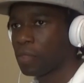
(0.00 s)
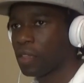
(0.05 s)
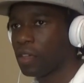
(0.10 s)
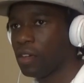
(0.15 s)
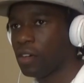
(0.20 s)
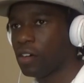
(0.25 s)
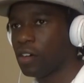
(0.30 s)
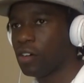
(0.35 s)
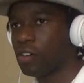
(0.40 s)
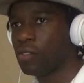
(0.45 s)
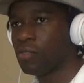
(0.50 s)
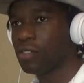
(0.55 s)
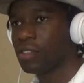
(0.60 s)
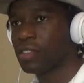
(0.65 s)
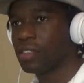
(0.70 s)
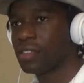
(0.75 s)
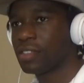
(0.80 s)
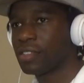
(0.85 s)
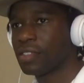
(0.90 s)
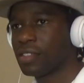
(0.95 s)
Uh-oh.
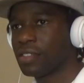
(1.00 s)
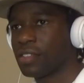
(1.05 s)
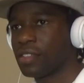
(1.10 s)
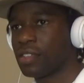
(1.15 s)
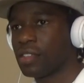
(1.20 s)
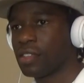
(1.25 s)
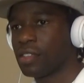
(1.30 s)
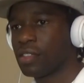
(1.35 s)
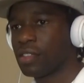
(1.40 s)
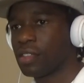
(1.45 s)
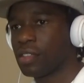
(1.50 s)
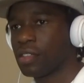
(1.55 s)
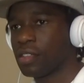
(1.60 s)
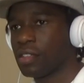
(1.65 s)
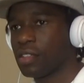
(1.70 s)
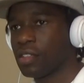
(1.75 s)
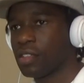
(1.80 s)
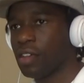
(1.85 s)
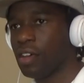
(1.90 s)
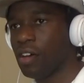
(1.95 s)

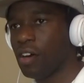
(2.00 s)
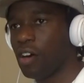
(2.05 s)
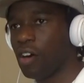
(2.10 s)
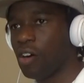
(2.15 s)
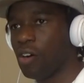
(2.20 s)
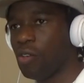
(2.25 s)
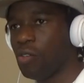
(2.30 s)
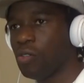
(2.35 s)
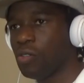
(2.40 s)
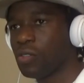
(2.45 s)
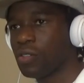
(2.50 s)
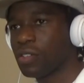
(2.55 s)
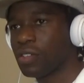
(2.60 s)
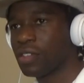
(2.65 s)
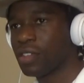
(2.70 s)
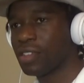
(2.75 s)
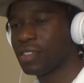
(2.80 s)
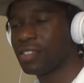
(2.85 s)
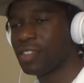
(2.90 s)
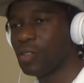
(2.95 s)

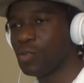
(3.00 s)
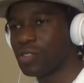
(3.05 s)
Uh-oh. I see